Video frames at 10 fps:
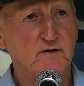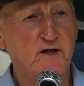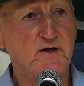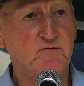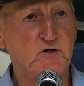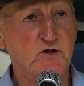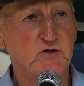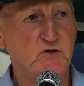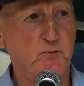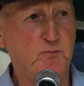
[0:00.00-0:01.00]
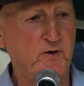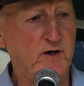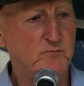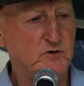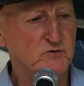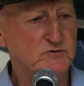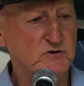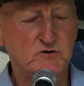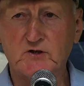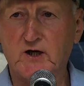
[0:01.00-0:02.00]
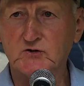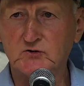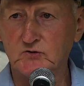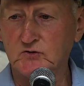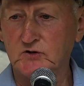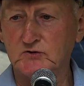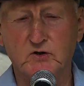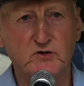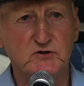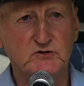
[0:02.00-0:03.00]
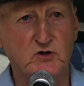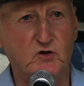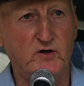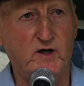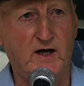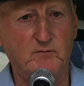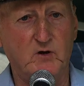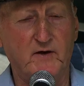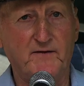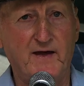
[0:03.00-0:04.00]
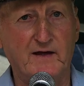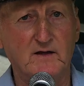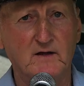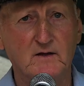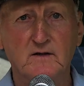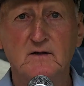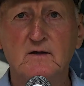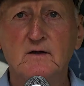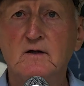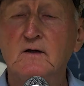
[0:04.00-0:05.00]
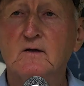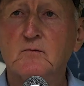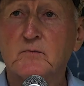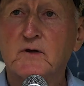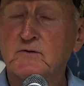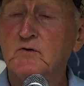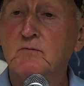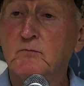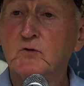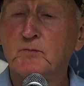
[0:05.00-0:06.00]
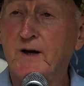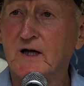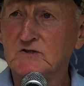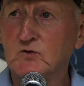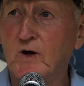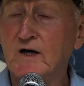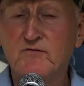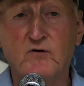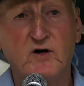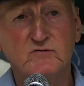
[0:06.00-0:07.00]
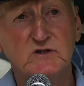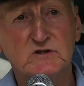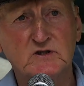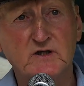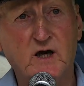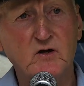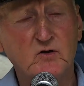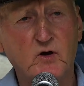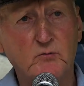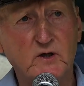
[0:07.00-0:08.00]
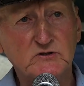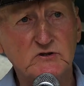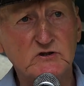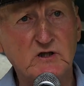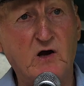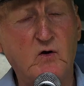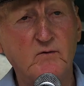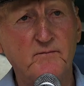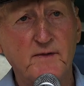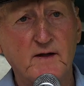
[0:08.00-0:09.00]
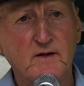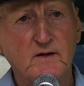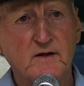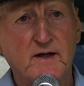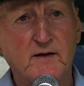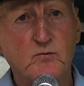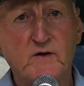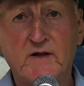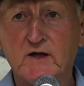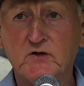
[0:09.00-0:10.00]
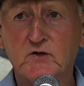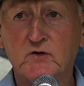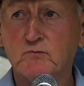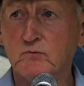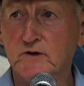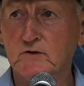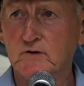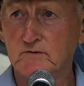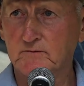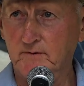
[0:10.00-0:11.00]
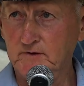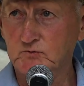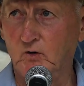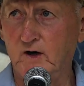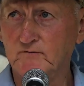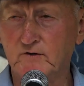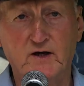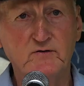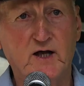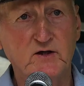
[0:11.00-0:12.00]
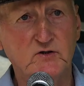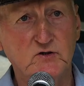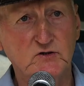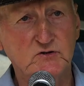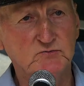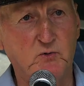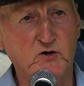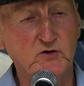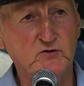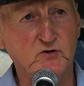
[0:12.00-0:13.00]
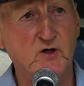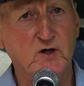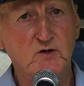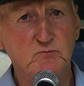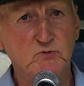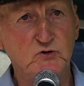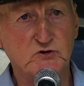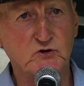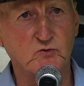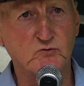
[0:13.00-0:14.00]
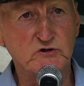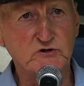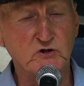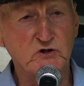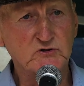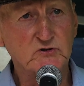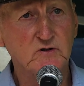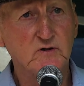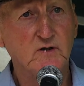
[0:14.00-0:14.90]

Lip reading: they never needed a pram because he could take two kids on each arm like that. But Bill passed away 5 years ago, God bless his soul. And when they did it, his wife donated his body to musical research.